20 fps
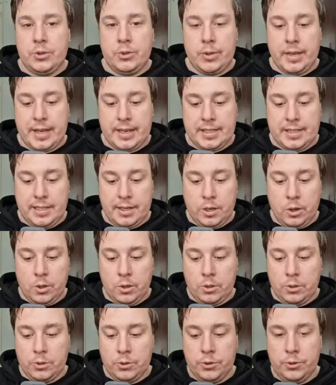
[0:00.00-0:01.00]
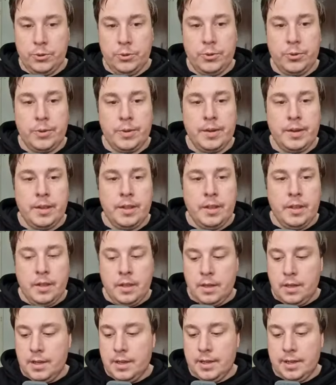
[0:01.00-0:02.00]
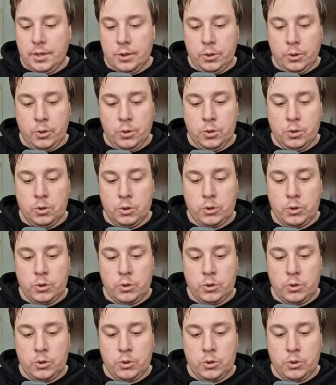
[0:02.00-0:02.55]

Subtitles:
to actually go to Google